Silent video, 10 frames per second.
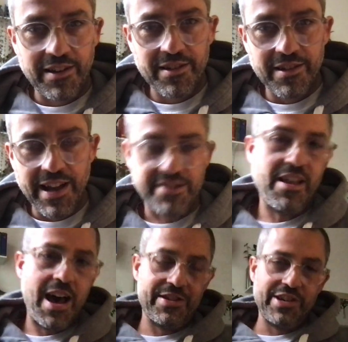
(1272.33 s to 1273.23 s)
It's
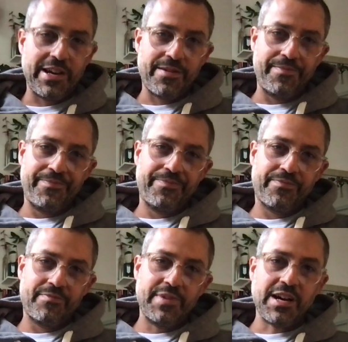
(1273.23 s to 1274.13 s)
logic.
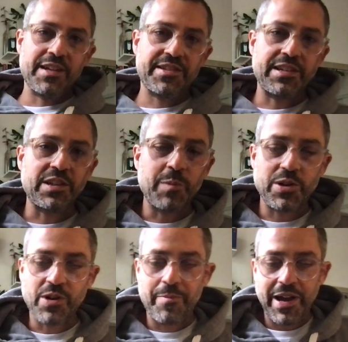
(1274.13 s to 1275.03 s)
Lacan says as much on
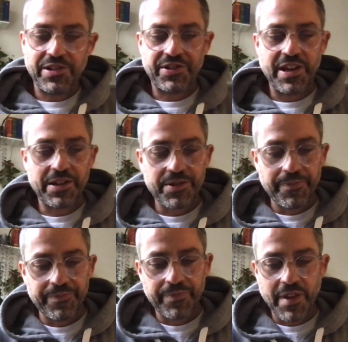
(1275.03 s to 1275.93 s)
page six.
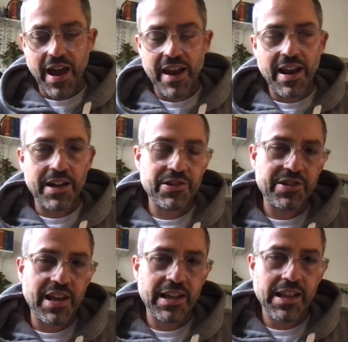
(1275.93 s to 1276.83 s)
And not just
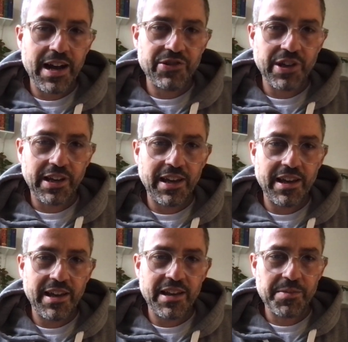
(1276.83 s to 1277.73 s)
any logic,
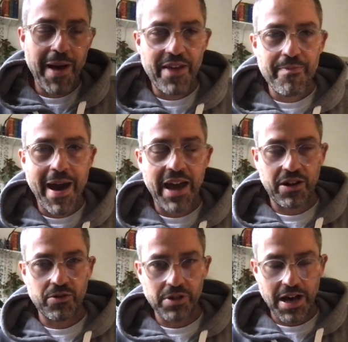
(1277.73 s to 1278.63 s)
it's mathematical
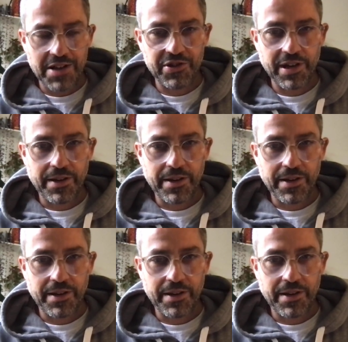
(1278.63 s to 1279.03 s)
logic.